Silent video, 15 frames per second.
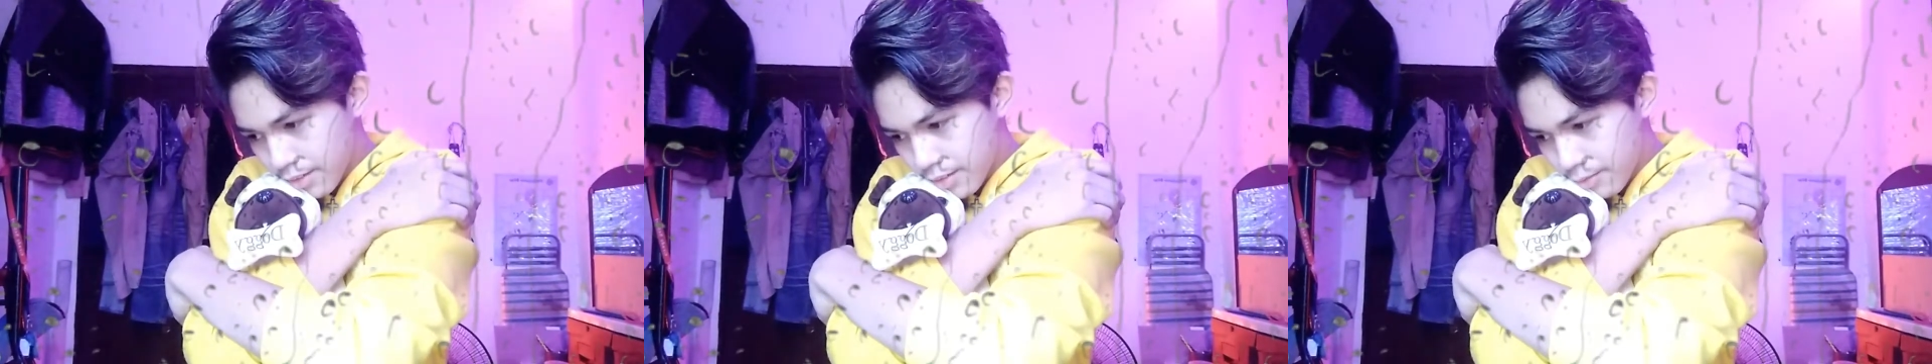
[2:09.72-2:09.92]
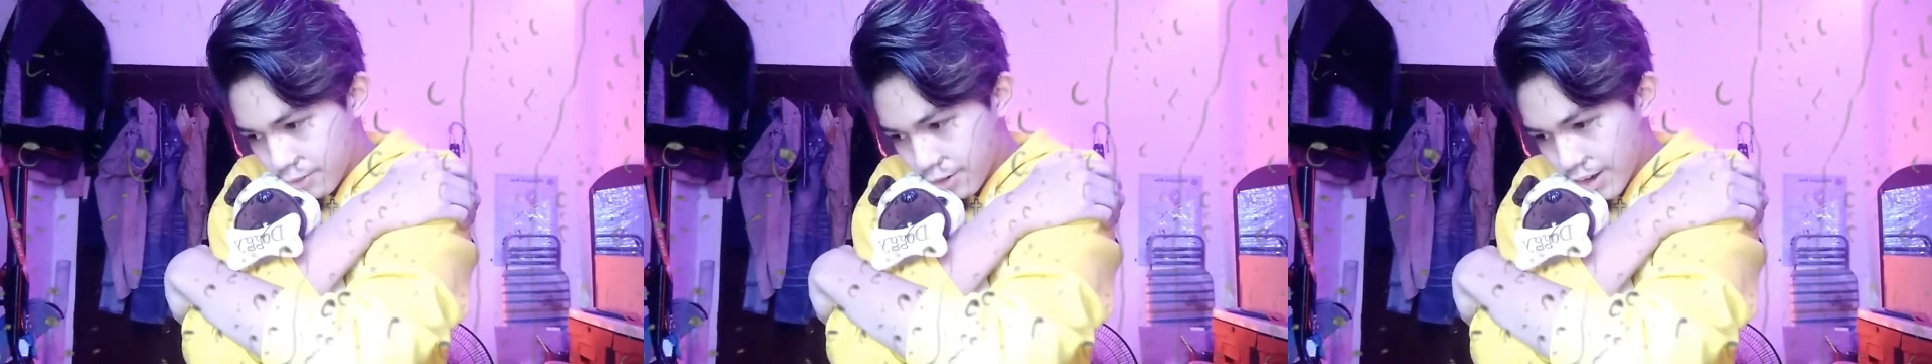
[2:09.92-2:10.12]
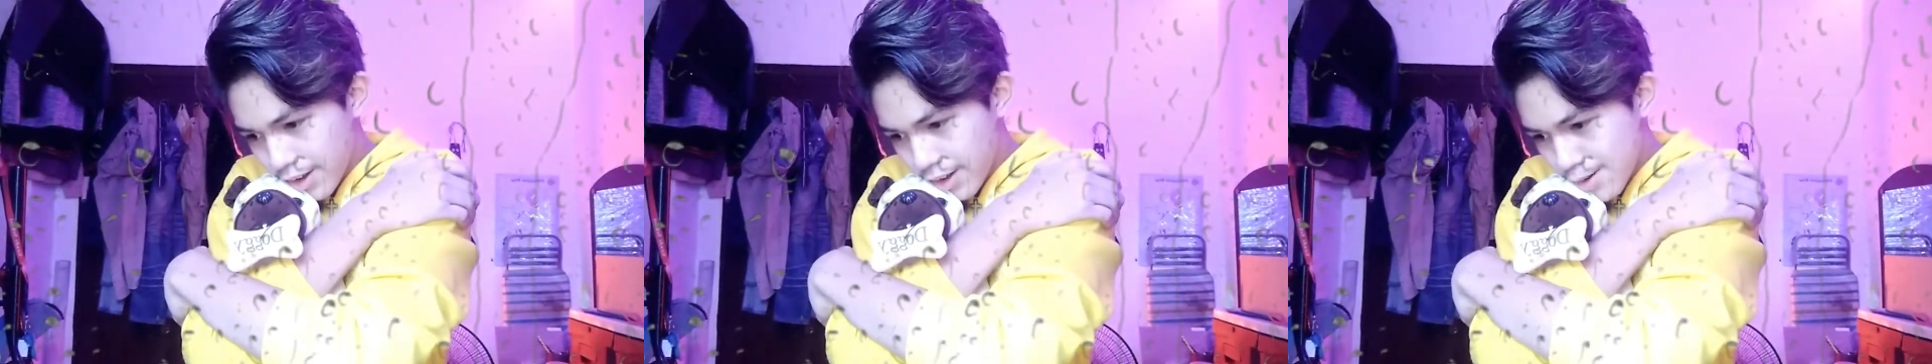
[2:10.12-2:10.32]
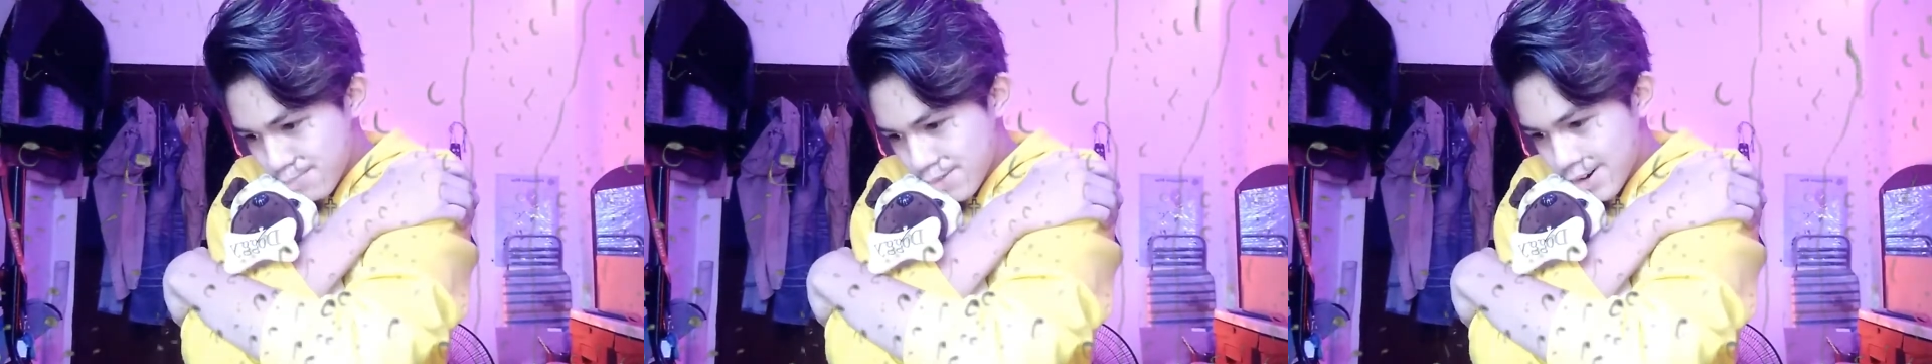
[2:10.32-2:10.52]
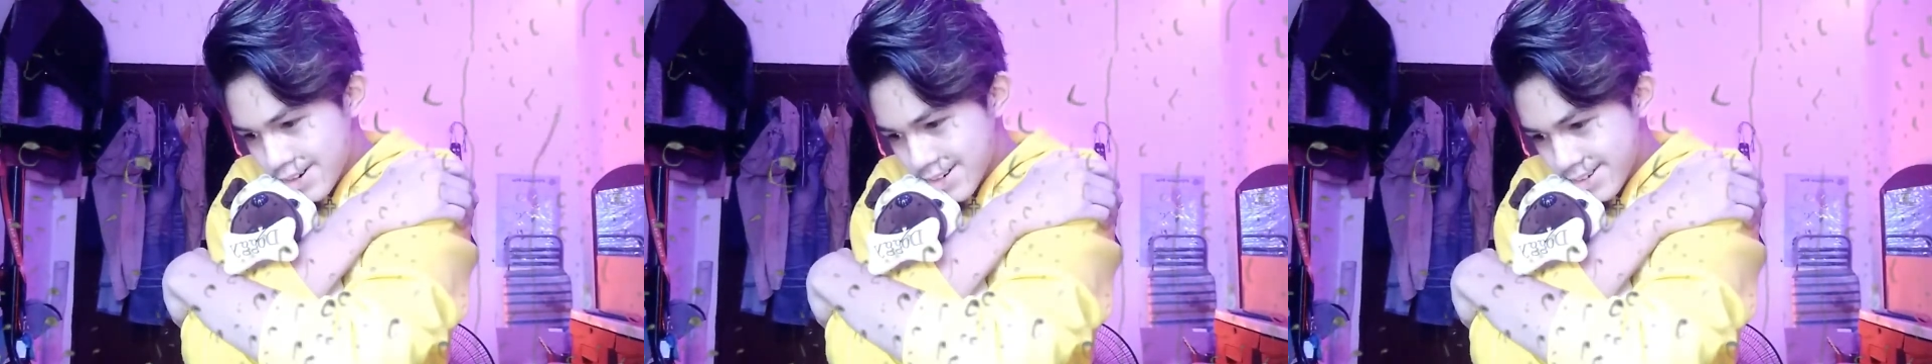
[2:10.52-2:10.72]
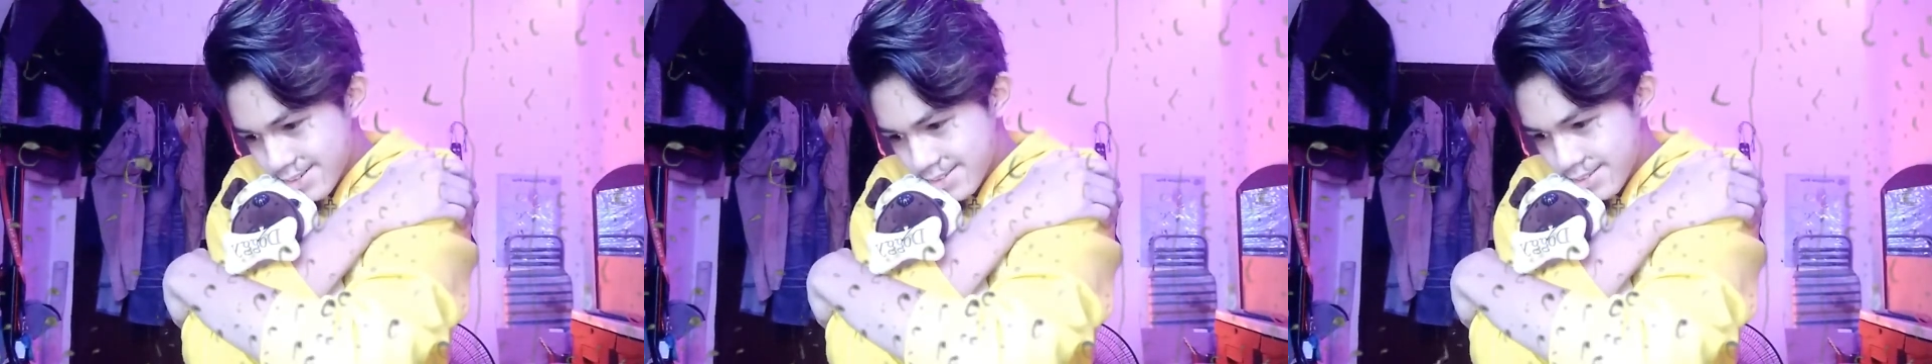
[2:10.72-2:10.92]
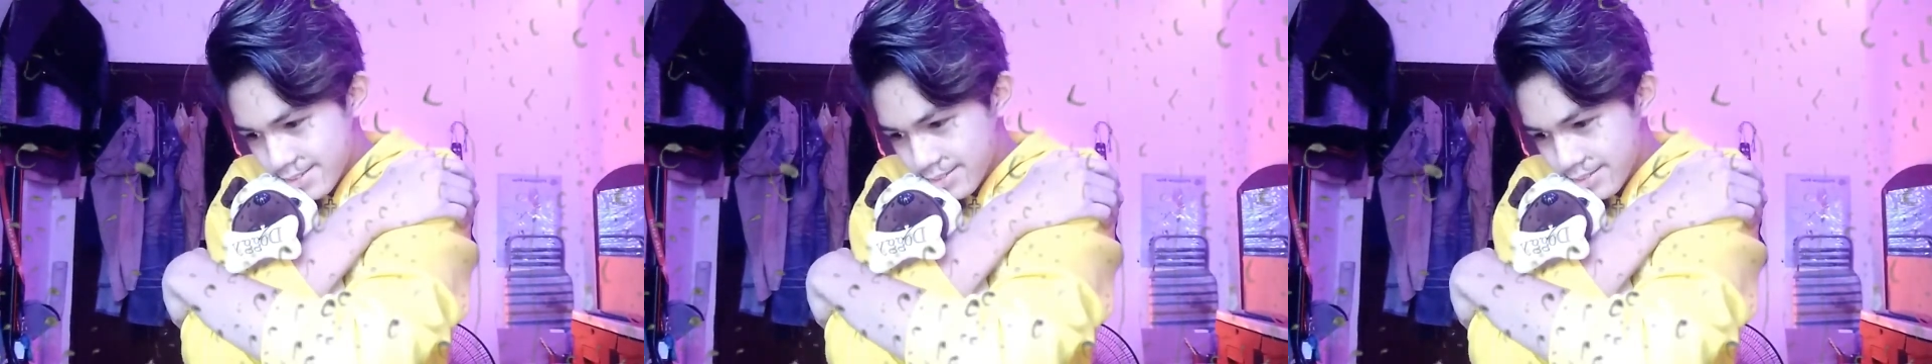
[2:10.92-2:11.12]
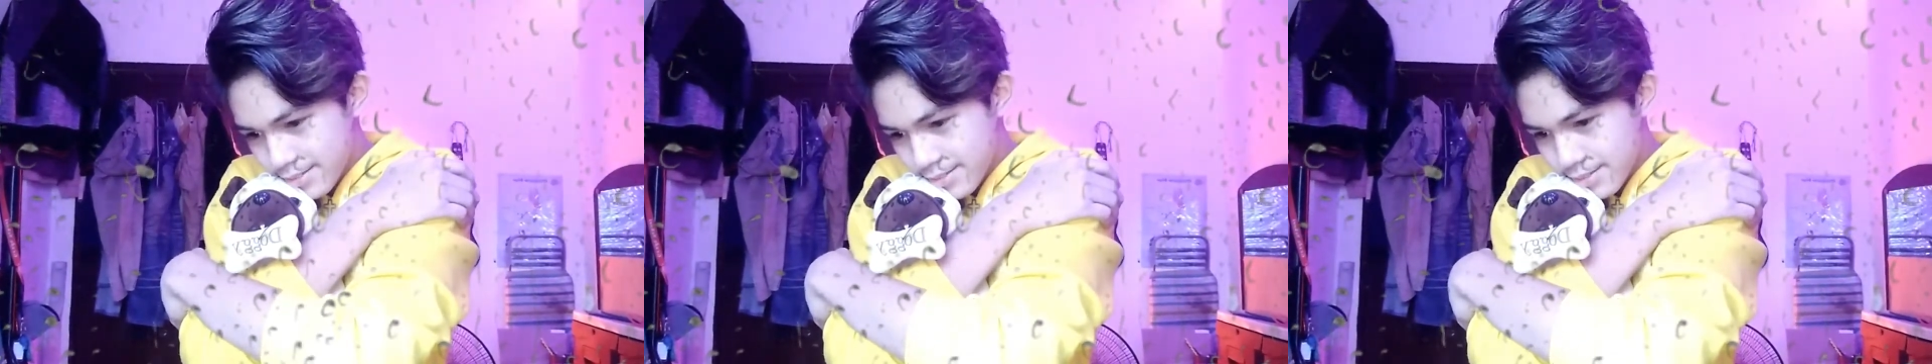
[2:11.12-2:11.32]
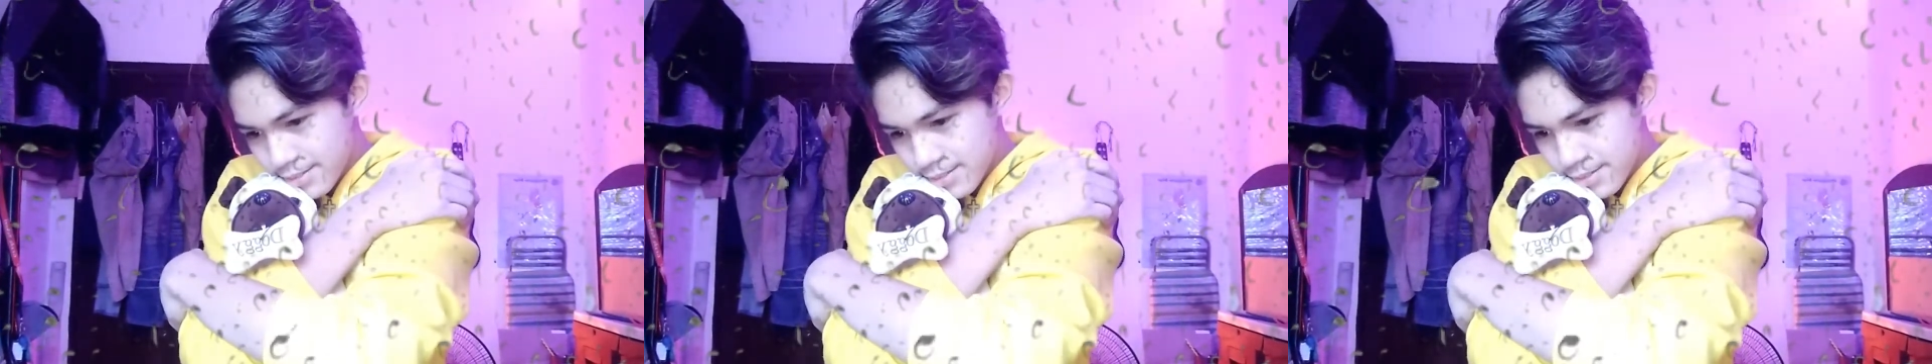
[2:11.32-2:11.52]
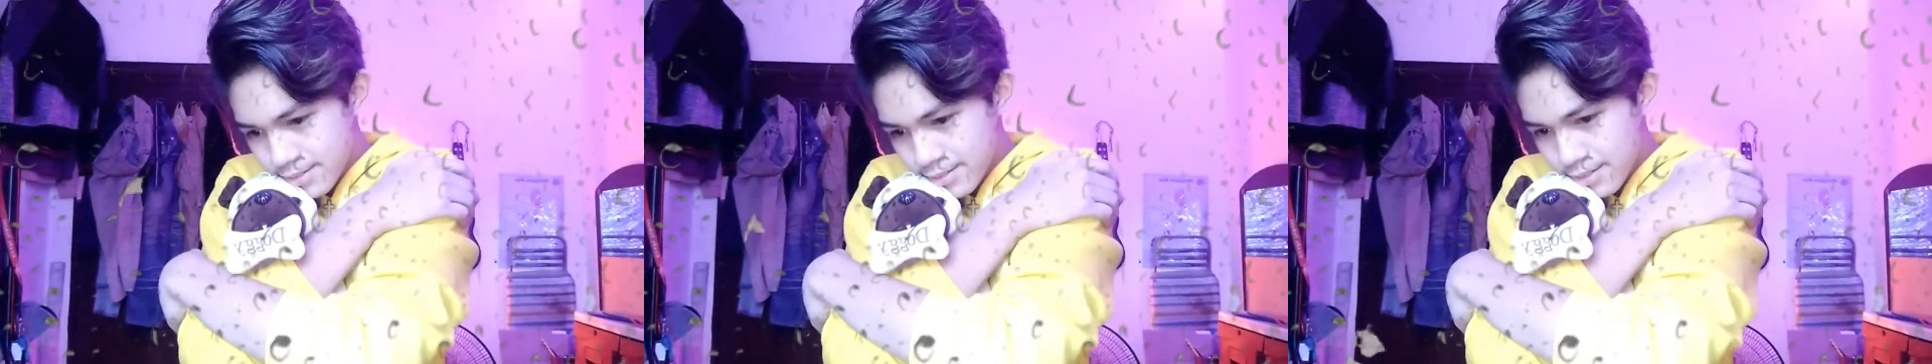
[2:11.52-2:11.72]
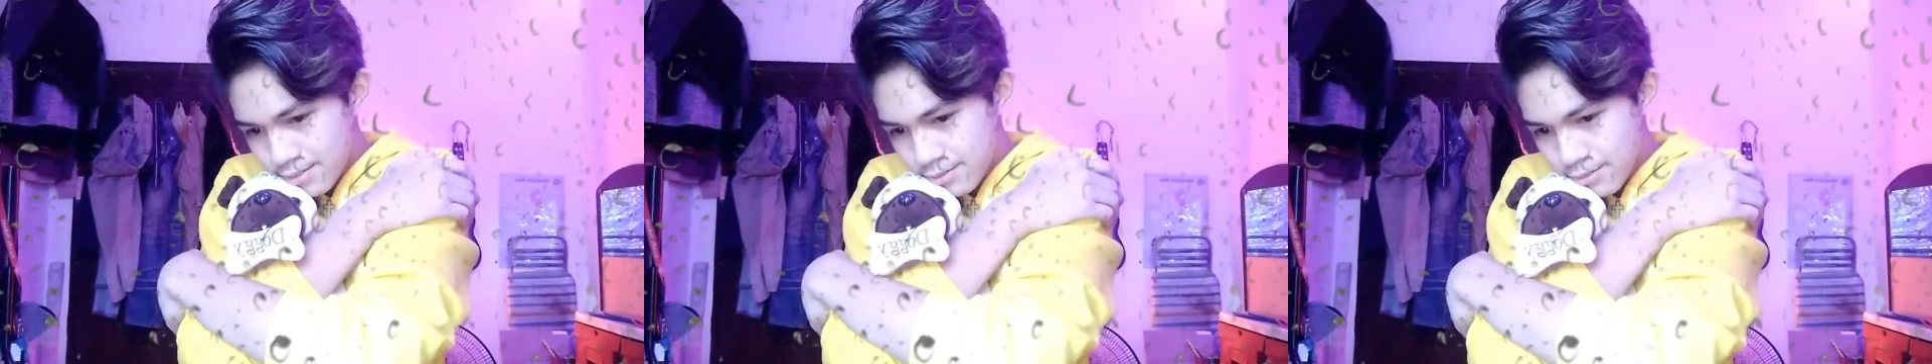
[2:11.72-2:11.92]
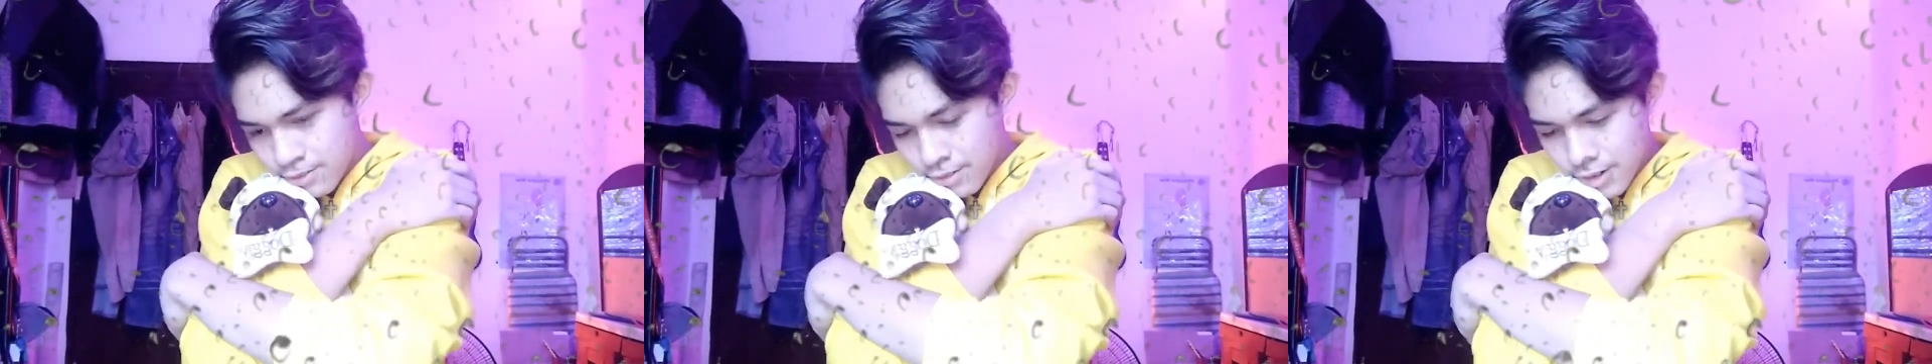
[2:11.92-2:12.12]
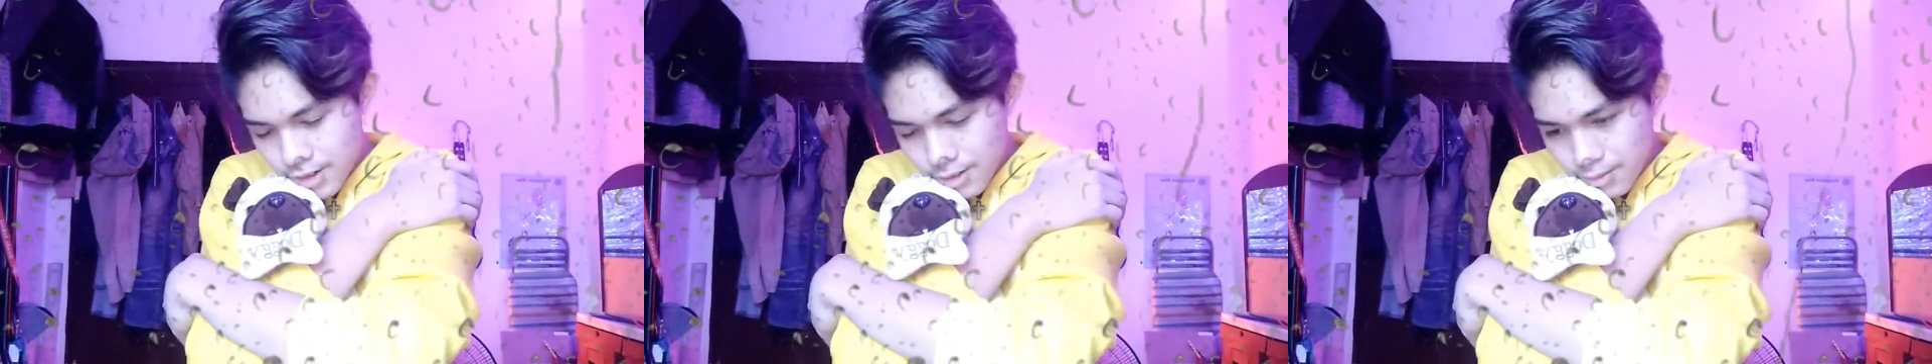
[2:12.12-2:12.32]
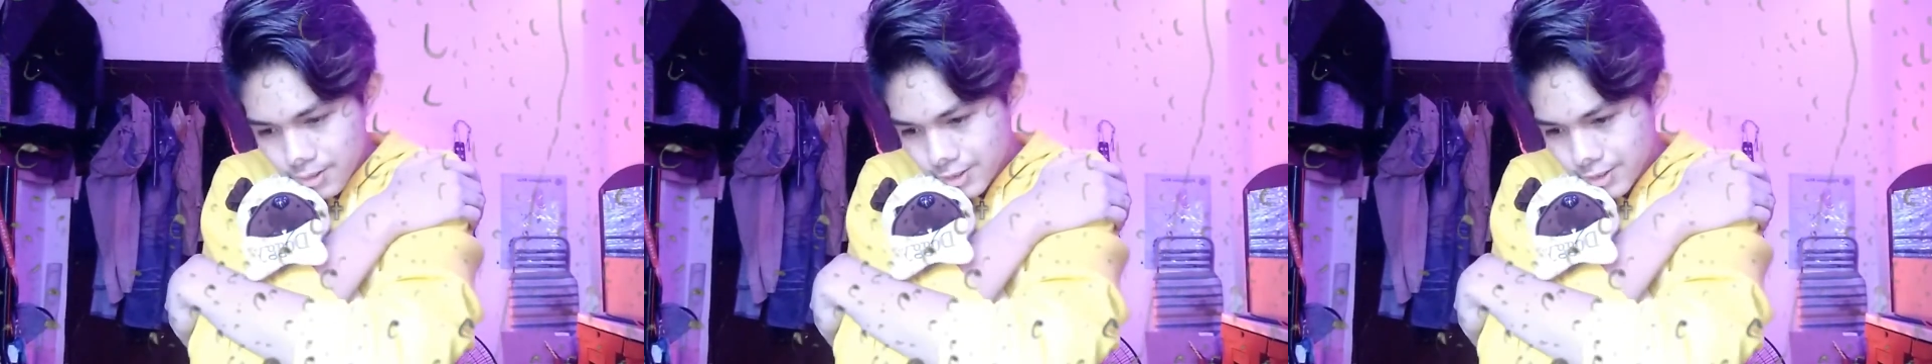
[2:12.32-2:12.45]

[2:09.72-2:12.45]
Forget about it. Forever